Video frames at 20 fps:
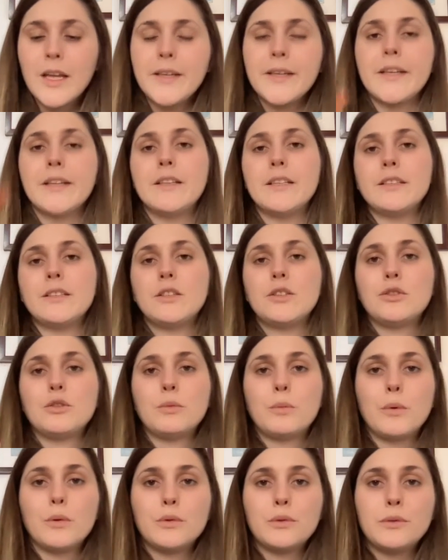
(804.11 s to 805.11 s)
And this is
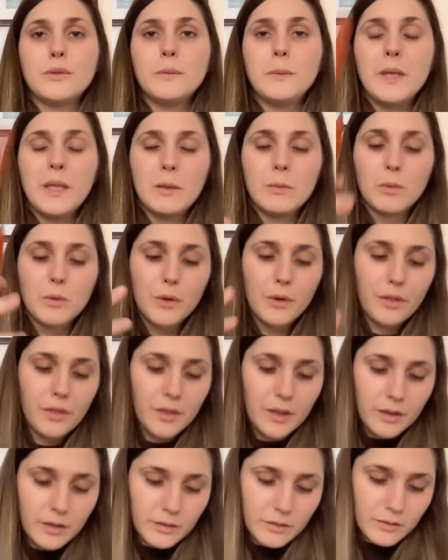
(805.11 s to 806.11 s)
supposed to be the more
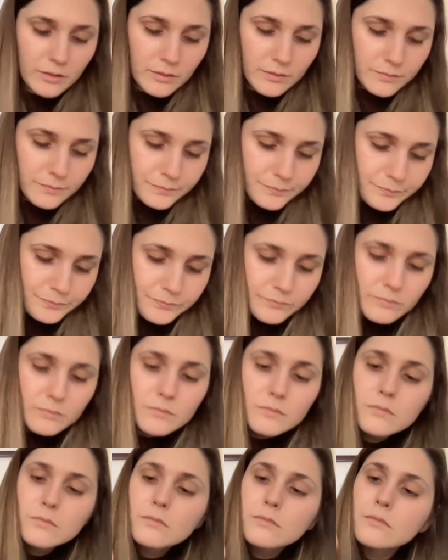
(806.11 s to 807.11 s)
thin.
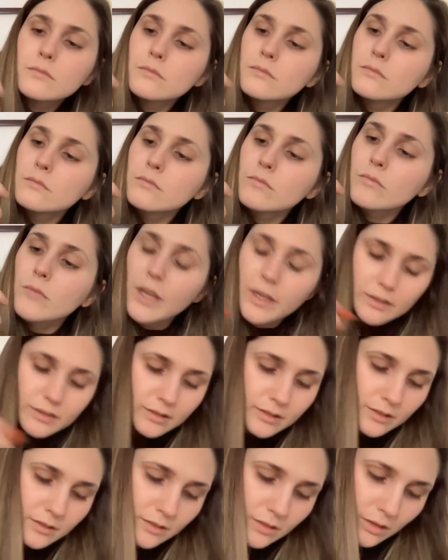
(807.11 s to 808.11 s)

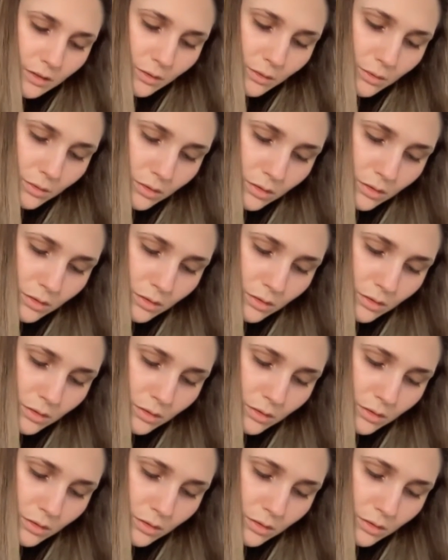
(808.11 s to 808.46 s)
Yes, so.